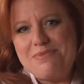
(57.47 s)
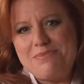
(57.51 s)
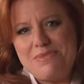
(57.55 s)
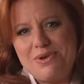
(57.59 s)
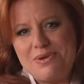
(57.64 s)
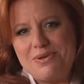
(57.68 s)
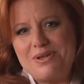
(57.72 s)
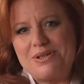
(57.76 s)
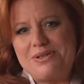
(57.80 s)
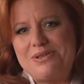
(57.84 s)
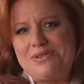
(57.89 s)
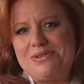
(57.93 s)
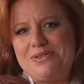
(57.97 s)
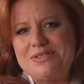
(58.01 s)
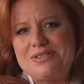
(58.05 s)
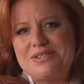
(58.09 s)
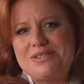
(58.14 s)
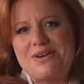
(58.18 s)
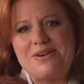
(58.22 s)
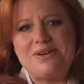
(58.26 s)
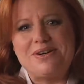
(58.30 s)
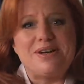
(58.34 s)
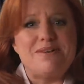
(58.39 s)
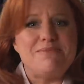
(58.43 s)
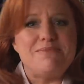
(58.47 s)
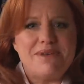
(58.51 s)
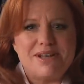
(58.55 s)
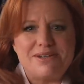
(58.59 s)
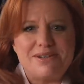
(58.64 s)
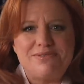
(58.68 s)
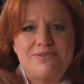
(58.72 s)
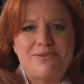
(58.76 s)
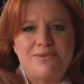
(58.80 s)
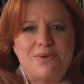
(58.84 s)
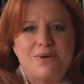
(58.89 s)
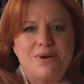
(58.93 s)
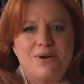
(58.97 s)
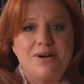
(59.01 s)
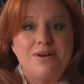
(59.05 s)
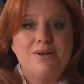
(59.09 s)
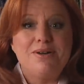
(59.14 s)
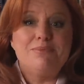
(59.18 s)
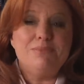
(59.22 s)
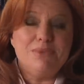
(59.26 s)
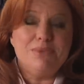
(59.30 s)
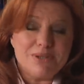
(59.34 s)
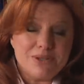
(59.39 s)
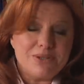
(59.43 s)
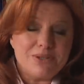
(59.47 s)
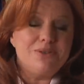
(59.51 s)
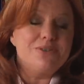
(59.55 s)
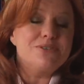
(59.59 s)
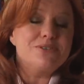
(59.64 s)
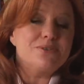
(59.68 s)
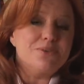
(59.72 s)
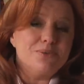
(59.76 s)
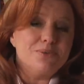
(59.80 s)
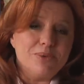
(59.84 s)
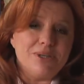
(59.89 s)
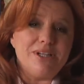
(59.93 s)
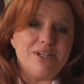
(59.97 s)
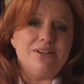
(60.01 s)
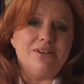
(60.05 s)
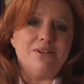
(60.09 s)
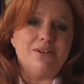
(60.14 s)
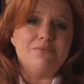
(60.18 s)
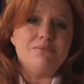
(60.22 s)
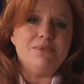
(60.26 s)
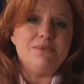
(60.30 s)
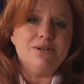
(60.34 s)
Miracles are not metaphor. Miracles are real.